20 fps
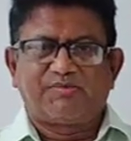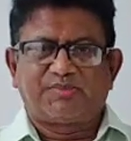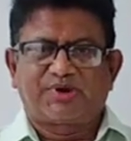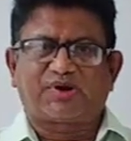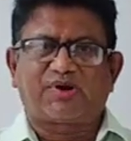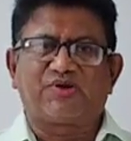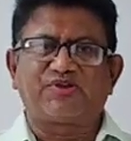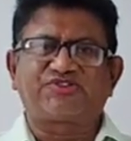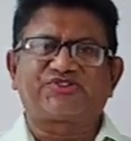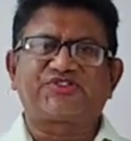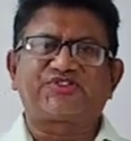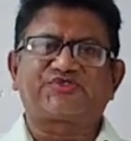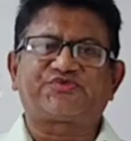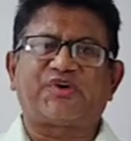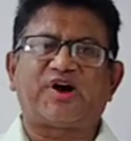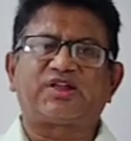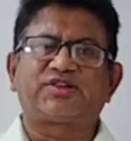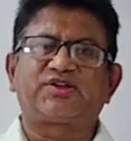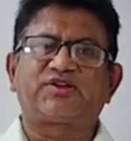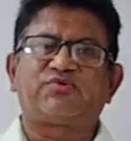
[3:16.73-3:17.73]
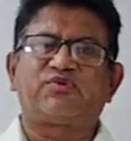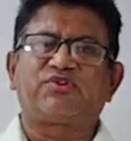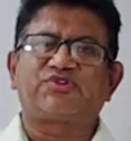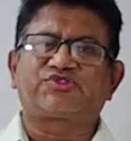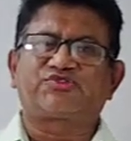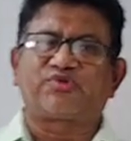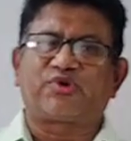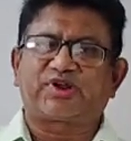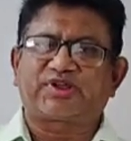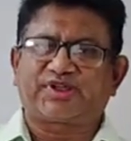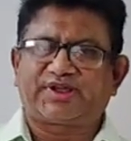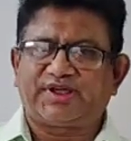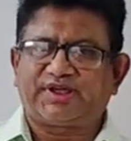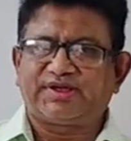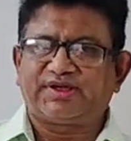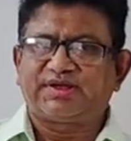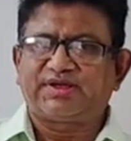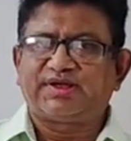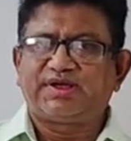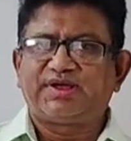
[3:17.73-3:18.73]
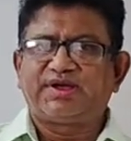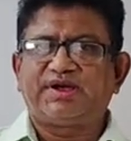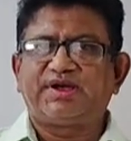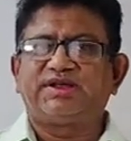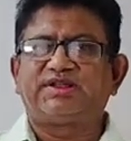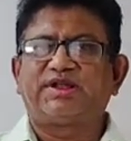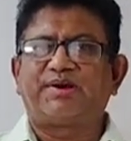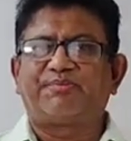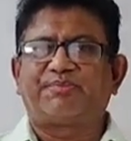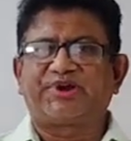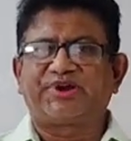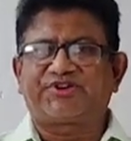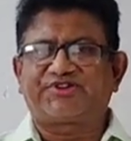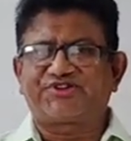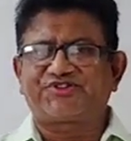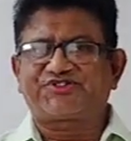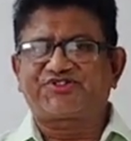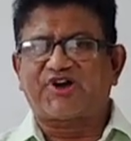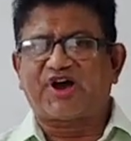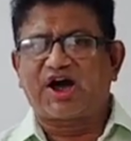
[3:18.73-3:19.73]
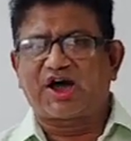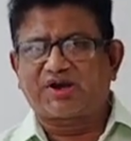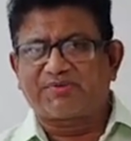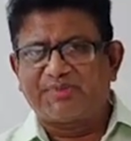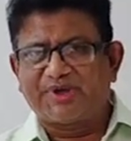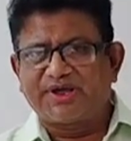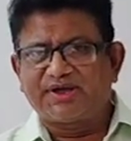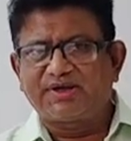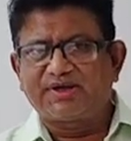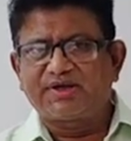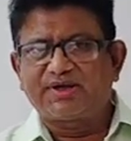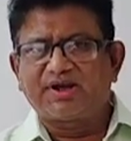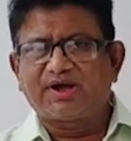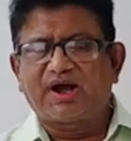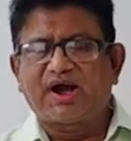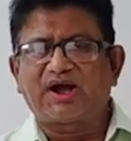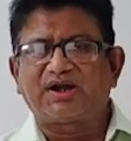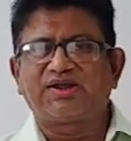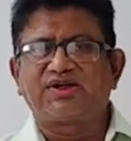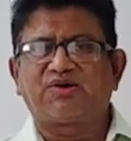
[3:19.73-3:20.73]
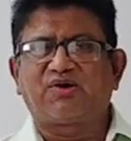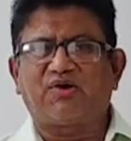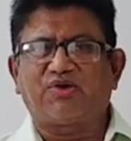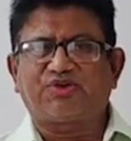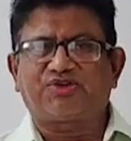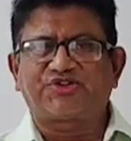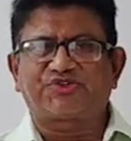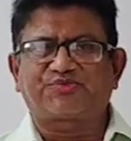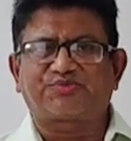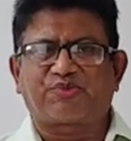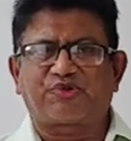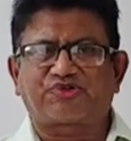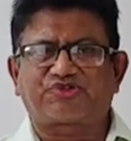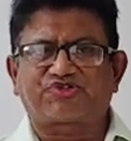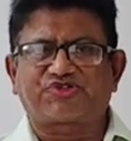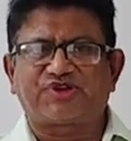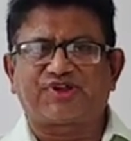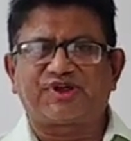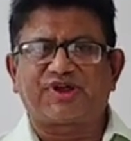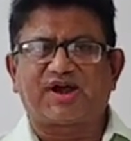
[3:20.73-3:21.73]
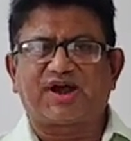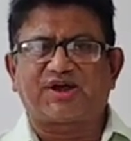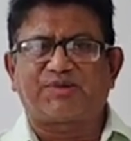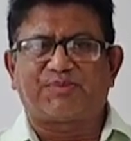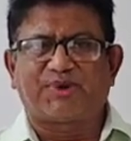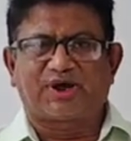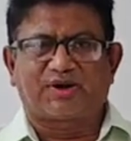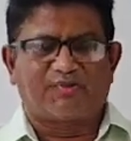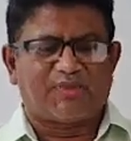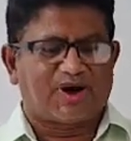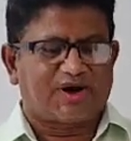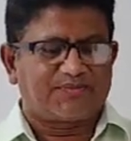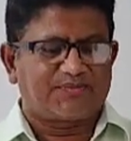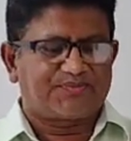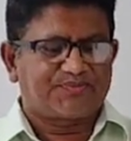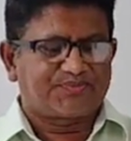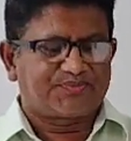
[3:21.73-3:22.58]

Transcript: Because his father was working in the British Army and he got his posting at Burma.